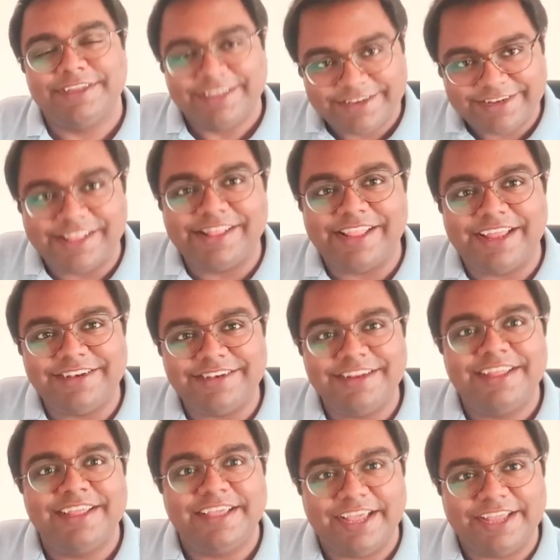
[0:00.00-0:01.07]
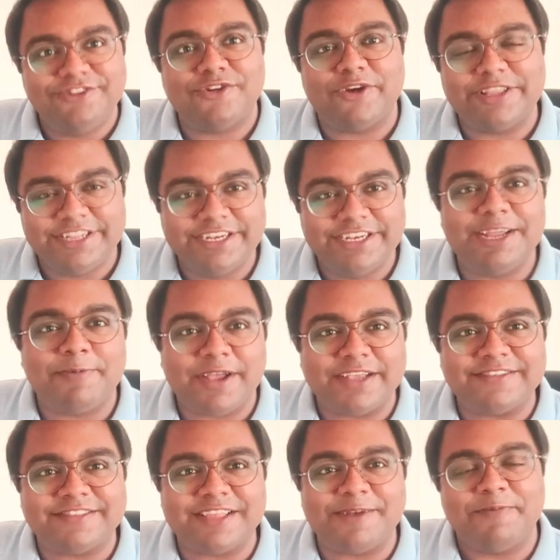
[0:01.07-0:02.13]
Till then, enjoy the
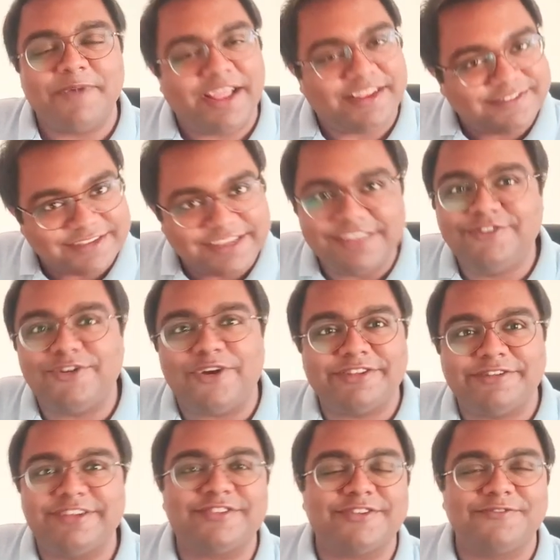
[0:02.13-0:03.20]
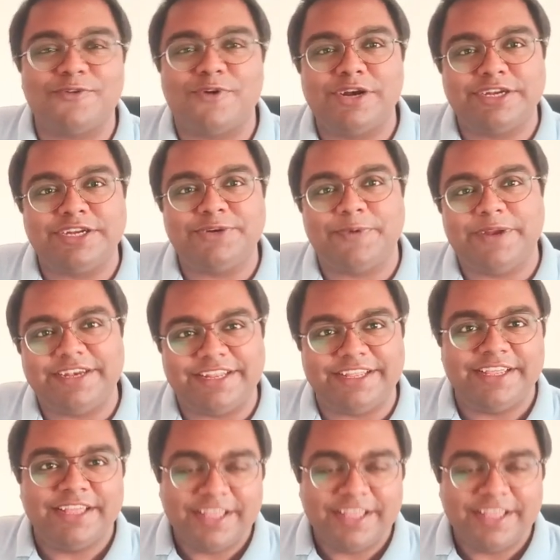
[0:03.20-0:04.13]
India-Pakistan match. Enjoy the rest of the World T20.